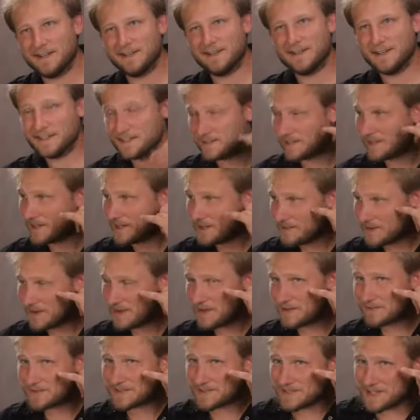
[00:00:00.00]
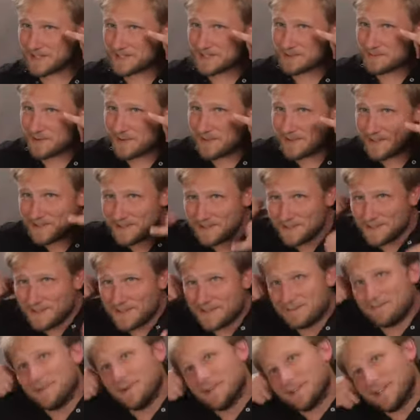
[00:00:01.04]
and he's trying to have a conversation, probably doing the
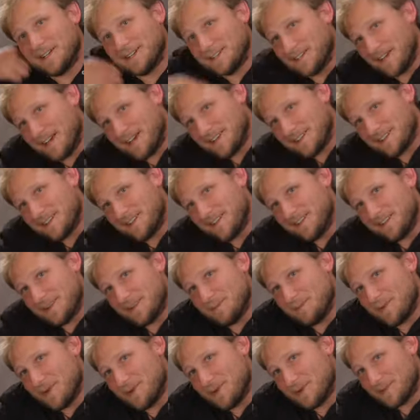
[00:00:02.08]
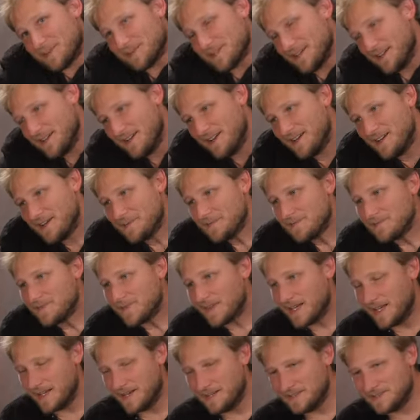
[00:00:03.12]
multitasking on the computers,
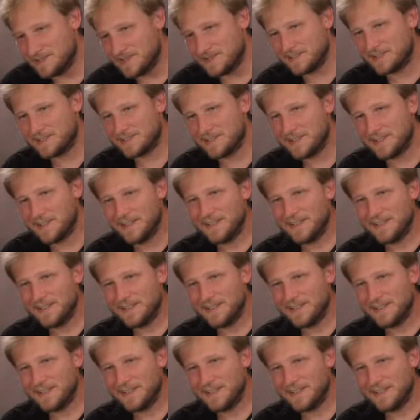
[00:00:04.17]
and he's just,